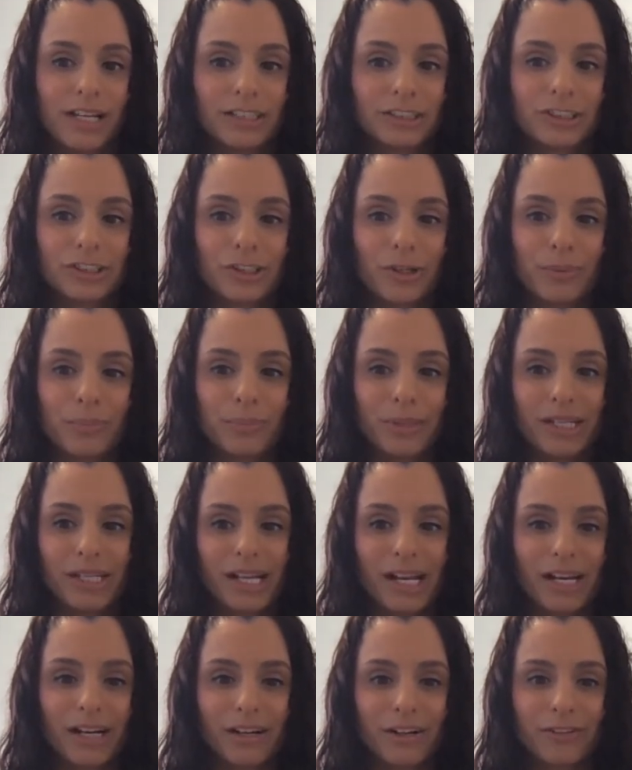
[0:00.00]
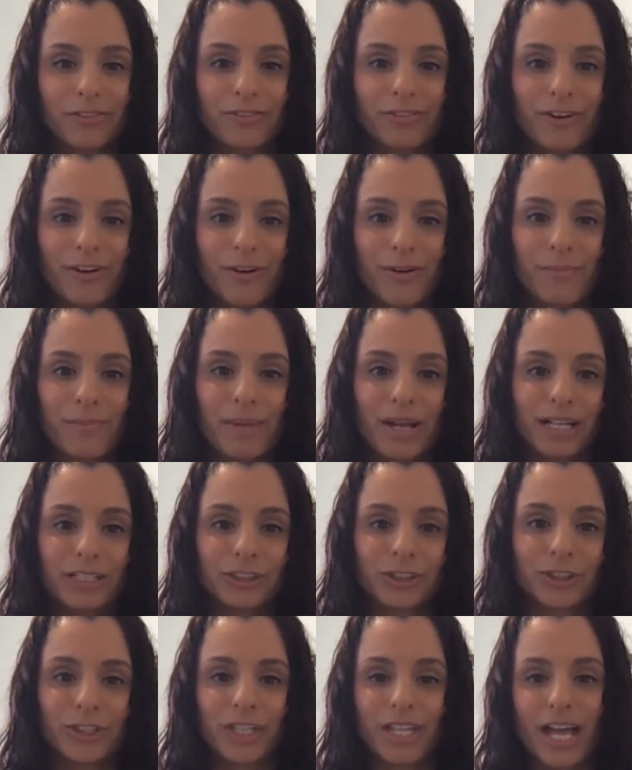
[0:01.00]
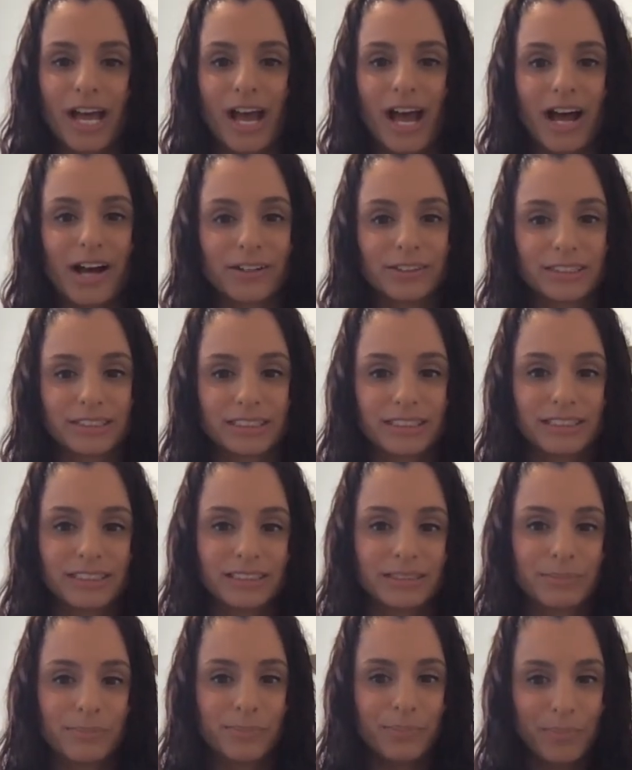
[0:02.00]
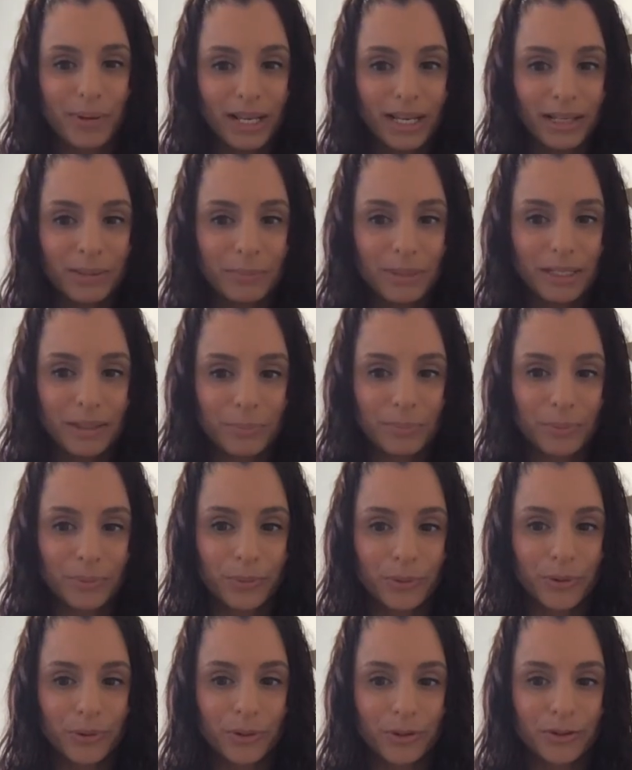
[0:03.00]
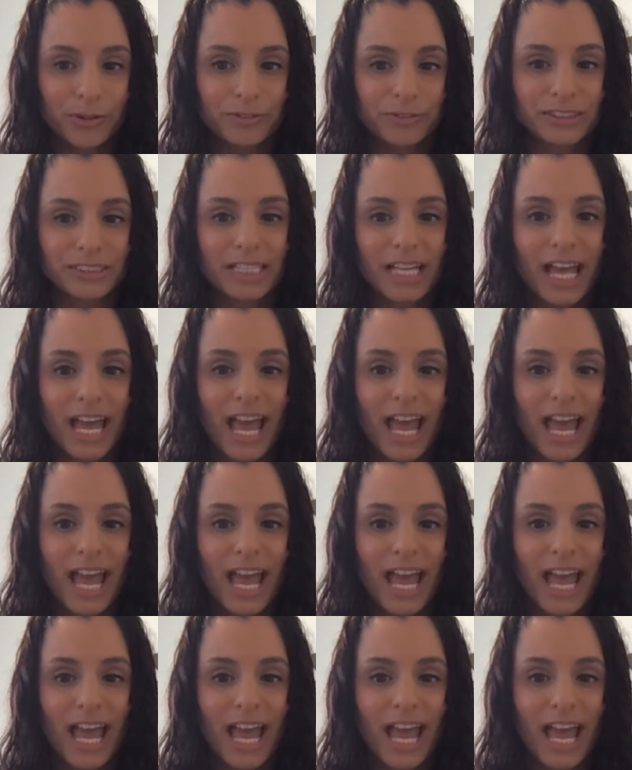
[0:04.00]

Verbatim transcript: So be careful, make sure that house is baby proofed